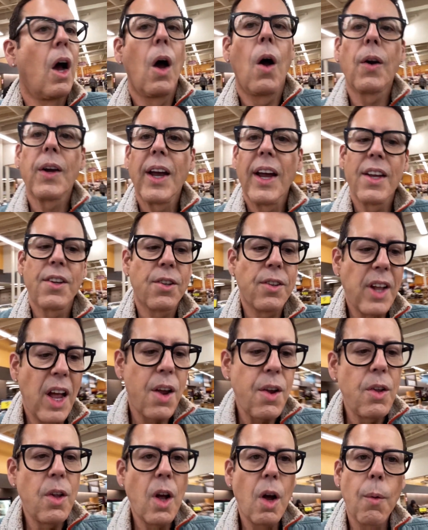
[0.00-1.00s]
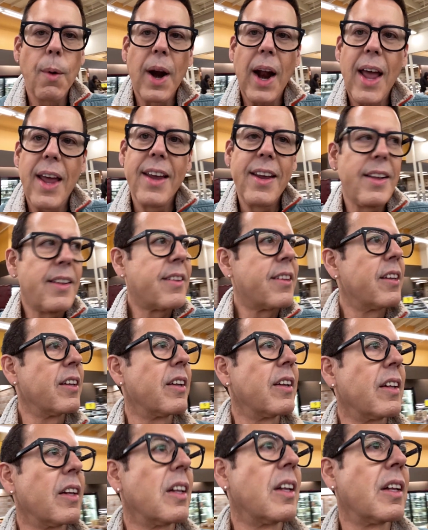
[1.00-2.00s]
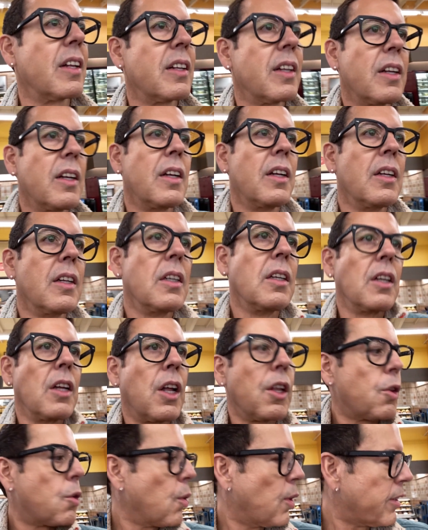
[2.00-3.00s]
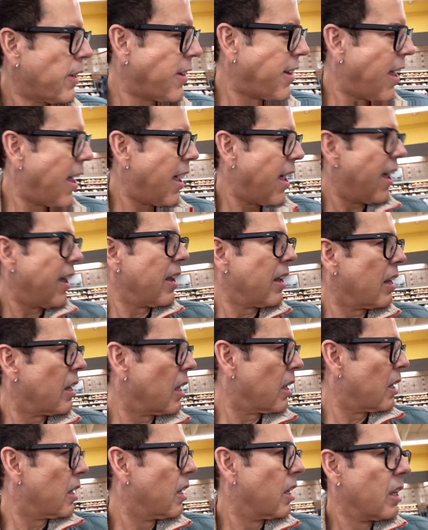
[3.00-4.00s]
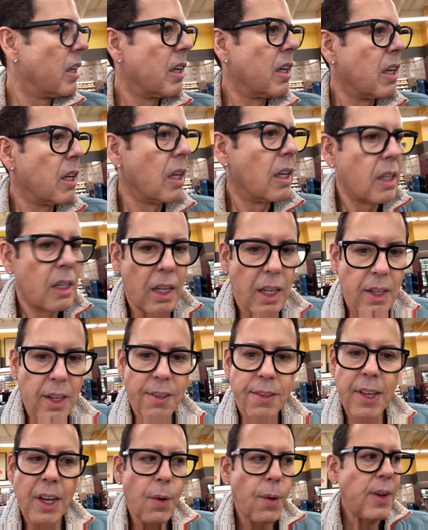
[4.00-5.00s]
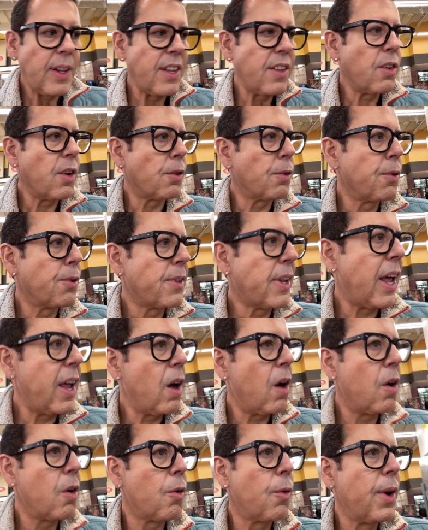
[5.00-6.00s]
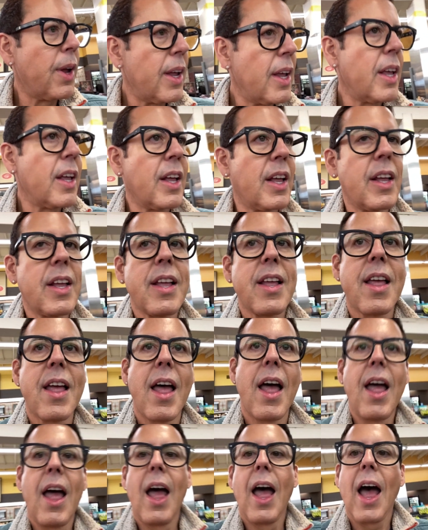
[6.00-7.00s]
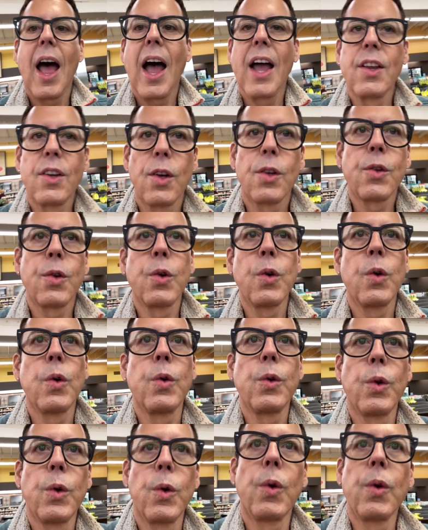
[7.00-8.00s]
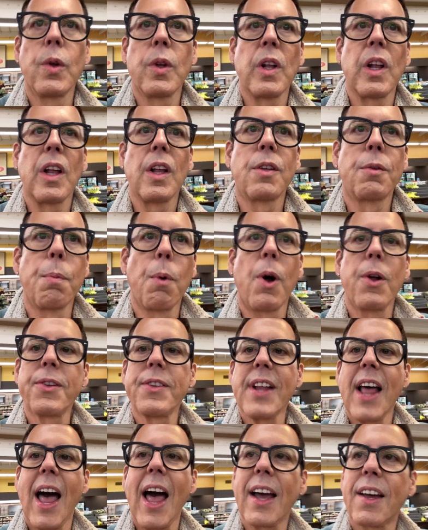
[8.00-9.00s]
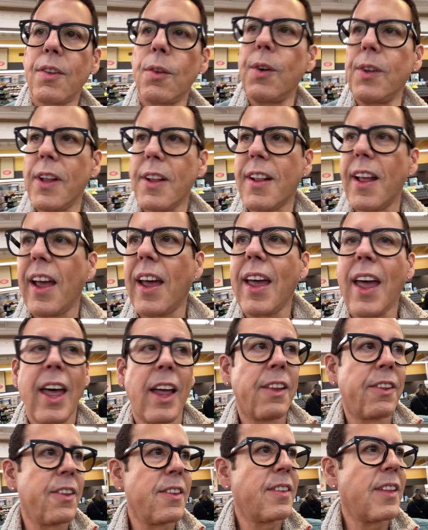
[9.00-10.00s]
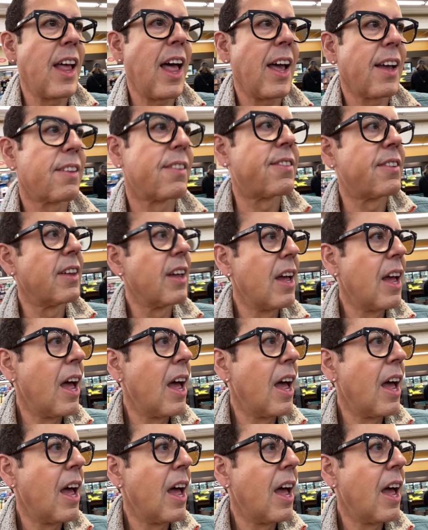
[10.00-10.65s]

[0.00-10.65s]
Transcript: Okay, so now you know what I eat throughout the day. The secret is not to stay hungry and just to do small snacks during the day, healthy snacks.